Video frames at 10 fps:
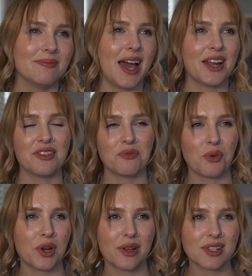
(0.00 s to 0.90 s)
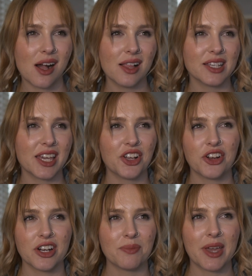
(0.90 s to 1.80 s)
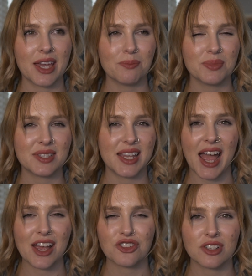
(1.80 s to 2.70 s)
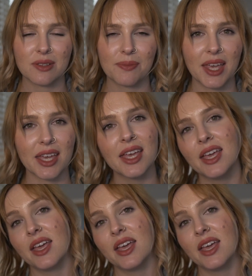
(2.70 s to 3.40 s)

I don't even remember what I was calling it, current makeup stash or something.